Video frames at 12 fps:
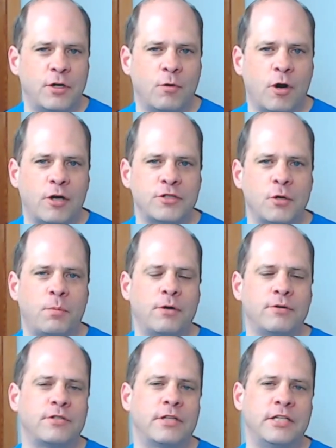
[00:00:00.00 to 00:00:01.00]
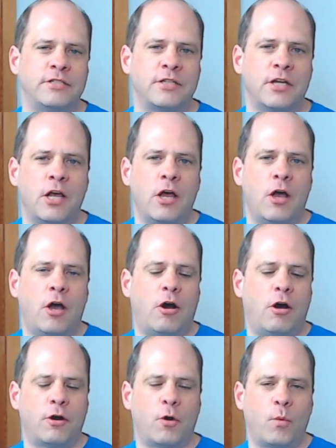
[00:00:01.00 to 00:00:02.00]
We're also posting these
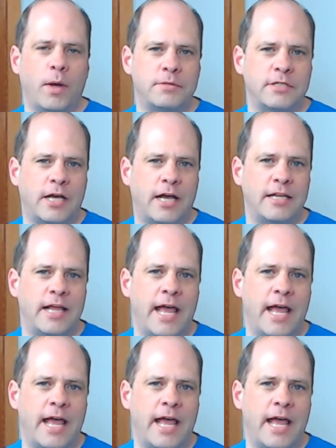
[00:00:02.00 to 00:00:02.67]
on our website